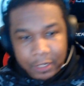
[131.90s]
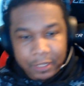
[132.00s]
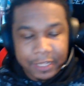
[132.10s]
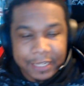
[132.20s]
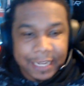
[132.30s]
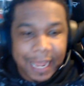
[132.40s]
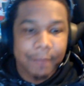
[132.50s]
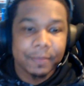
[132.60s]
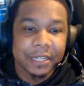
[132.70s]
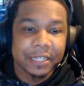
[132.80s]
This
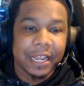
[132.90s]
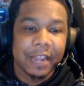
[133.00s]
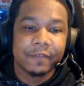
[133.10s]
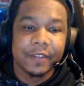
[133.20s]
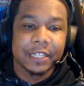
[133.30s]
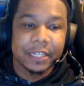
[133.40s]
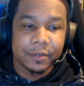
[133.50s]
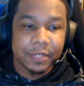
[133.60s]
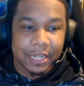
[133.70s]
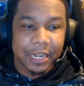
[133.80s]
happens every single
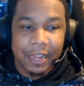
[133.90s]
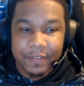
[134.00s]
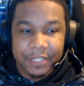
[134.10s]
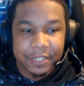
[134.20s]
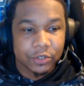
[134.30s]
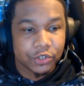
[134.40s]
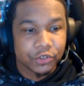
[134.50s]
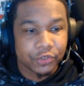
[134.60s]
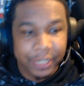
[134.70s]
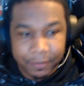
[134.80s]
time, every single
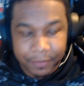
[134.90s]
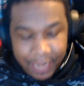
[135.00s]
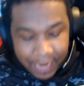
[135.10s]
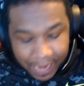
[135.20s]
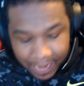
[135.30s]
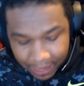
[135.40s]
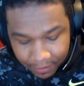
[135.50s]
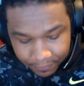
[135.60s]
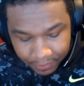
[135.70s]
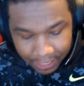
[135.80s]
stream that I
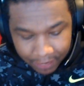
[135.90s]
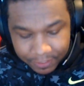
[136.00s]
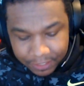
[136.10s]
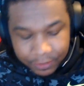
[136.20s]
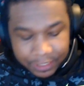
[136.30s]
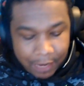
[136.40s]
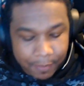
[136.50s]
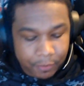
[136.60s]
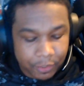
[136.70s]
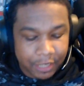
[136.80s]
have, every single
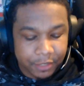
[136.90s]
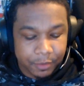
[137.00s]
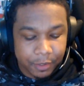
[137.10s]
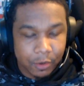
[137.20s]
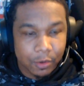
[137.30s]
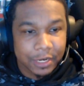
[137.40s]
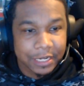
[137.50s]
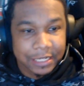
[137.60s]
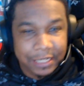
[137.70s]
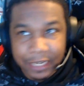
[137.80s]
time I'm trying to record a
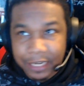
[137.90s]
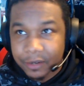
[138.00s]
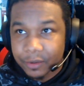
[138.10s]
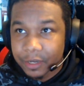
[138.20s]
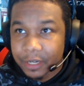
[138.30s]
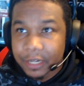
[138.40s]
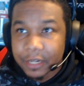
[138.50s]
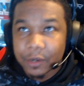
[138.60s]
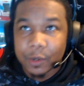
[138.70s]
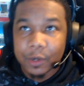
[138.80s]
scene
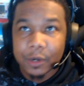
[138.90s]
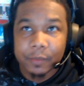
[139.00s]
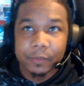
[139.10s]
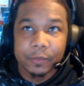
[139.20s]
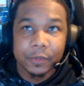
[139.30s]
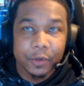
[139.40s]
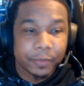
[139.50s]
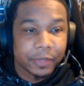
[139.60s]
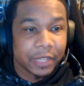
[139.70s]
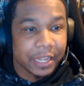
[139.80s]
or do a
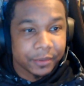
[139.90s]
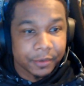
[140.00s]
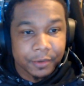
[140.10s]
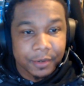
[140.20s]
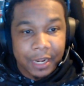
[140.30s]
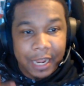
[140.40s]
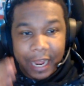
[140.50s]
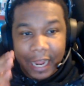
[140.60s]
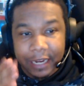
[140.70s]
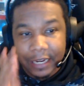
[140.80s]
playthrough,
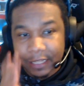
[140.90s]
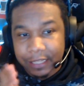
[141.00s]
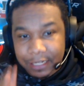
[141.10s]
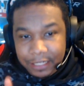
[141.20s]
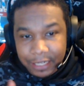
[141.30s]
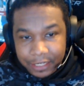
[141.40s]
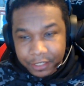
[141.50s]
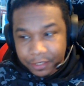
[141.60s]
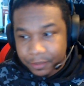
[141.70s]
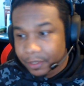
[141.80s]
I get this
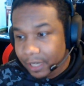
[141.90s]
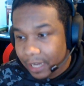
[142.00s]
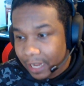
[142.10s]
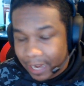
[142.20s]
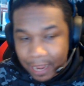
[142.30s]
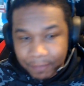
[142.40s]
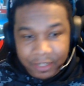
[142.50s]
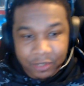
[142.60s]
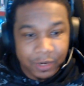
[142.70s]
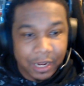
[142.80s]
issue. And it
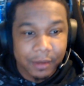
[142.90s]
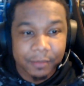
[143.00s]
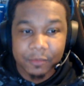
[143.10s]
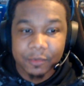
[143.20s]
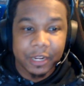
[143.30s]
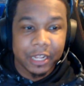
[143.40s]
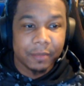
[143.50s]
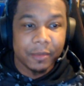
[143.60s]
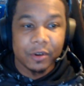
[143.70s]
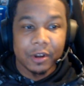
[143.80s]
happens when I'm in the
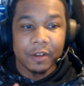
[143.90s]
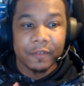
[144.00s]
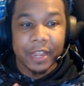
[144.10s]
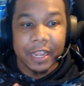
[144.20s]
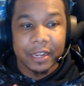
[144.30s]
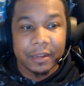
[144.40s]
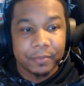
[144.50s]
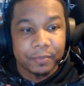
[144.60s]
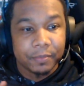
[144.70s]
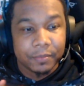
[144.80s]
middle of a
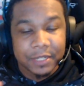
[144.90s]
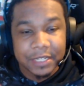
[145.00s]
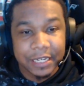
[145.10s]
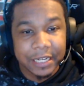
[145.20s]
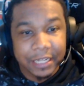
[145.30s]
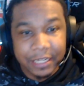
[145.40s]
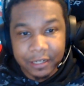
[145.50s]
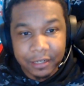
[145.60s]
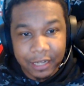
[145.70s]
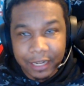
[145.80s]
scene,
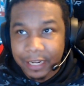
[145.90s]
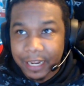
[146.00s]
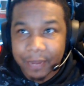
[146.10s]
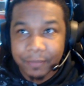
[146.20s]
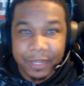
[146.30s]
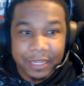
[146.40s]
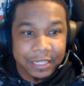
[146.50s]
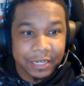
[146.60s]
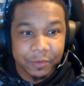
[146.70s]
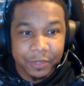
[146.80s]
like a gameplay
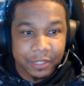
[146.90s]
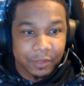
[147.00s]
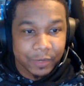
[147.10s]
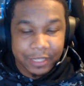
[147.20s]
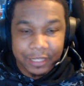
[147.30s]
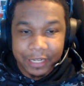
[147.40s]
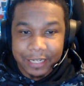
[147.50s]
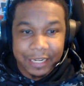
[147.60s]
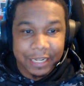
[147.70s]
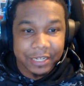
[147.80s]
scene with
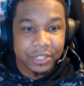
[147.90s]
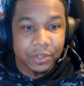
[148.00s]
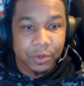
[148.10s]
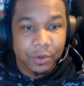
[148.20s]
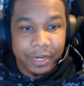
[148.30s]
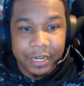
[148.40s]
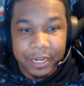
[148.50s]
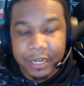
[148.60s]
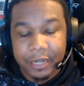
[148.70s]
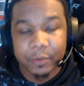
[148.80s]
intense story.
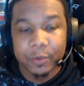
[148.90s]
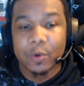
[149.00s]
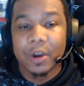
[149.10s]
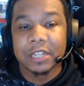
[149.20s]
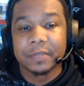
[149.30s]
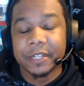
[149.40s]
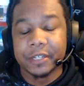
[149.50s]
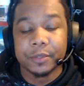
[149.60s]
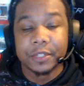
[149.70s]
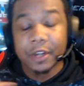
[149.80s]
It requires me
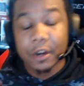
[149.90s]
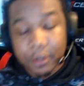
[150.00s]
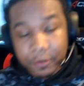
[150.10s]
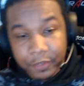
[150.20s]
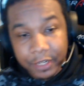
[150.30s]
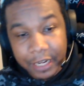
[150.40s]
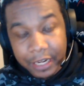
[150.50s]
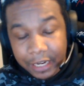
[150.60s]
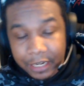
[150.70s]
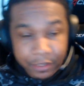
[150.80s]
to start over
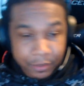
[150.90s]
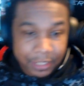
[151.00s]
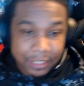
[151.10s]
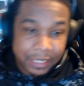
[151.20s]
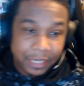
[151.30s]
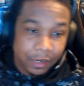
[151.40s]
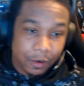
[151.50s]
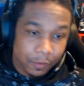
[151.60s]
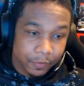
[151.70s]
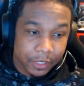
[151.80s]
again and do the scene
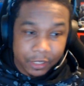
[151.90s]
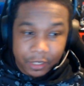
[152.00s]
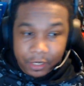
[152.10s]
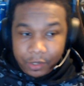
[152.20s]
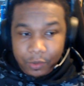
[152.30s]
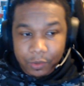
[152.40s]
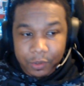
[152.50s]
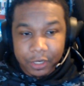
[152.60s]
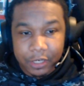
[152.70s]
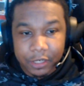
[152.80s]
over,
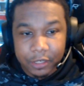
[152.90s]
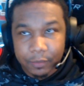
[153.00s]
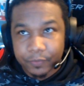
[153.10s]
or